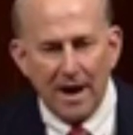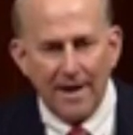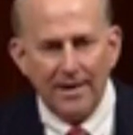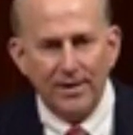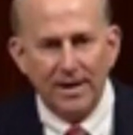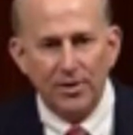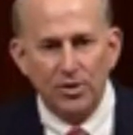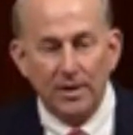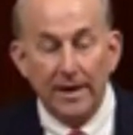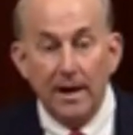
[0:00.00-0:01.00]
was coming
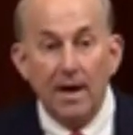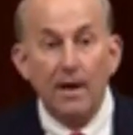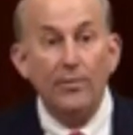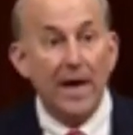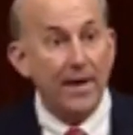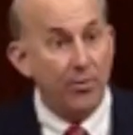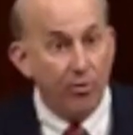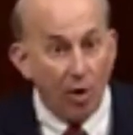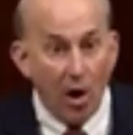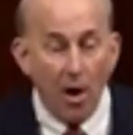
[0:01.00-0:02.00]
down the road,
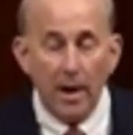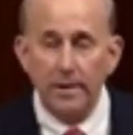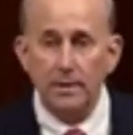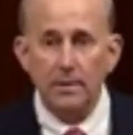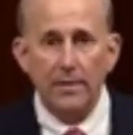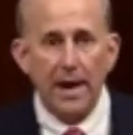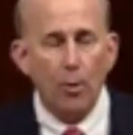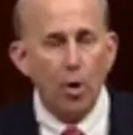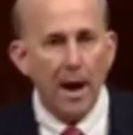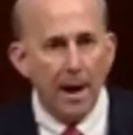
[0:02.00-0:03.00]
was a
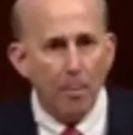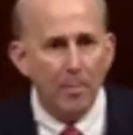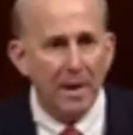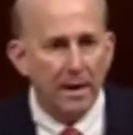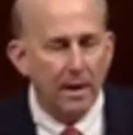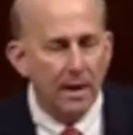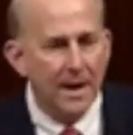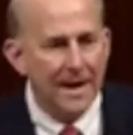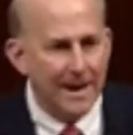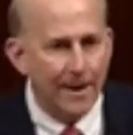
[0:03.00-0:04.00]
disaster
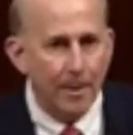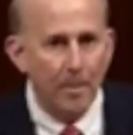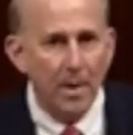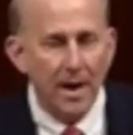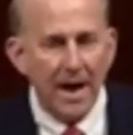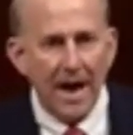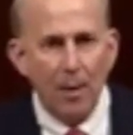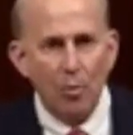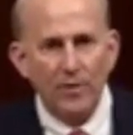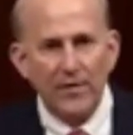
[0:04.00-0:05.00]
of massive
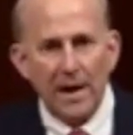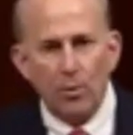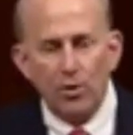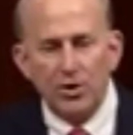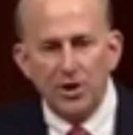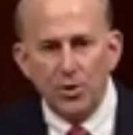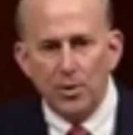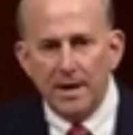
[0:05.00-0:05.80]
proportions.